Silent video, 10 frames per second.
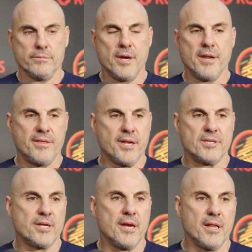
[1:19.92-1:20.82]
Well, I didn't think he
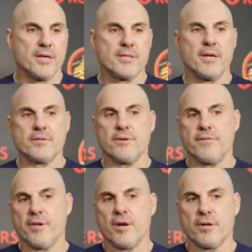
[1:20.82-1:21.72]
skated last night, so if
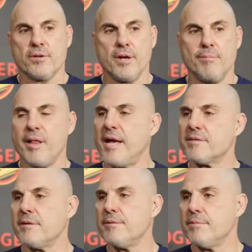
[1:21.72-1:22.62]
the article I
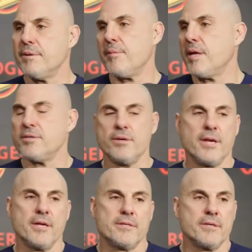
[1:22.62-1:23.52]
blasted him, I mean, that's you
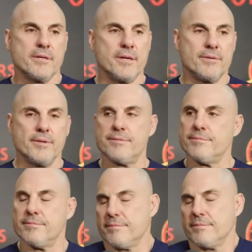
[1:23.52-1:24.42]
guys. I mean,
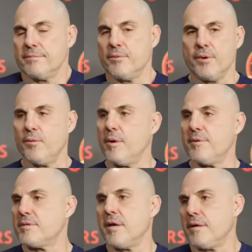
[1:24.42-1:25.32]
but what do you want him
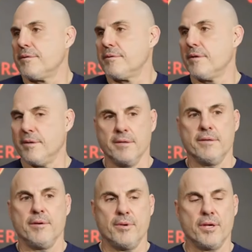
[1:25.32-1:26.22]
to say?
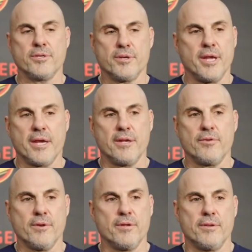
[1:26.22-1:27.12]
I mean, you guys are taking it
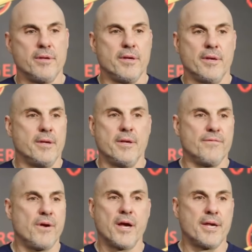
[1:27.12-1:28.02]
to a, if
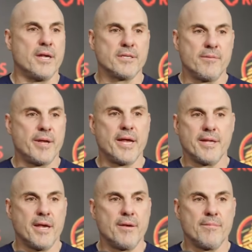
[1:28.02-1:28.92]
Hagi has a bad
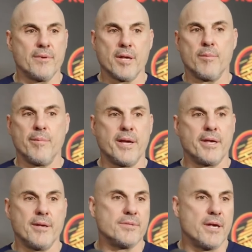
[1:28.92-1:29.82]
game, a couple of bad
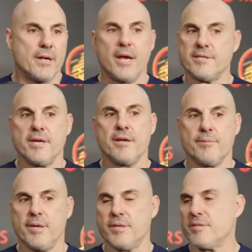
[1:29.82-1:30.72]
games, I say it,
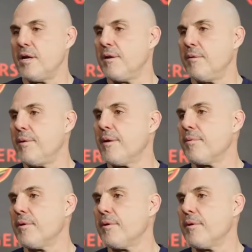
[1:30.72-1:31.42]
but it's not in the paper.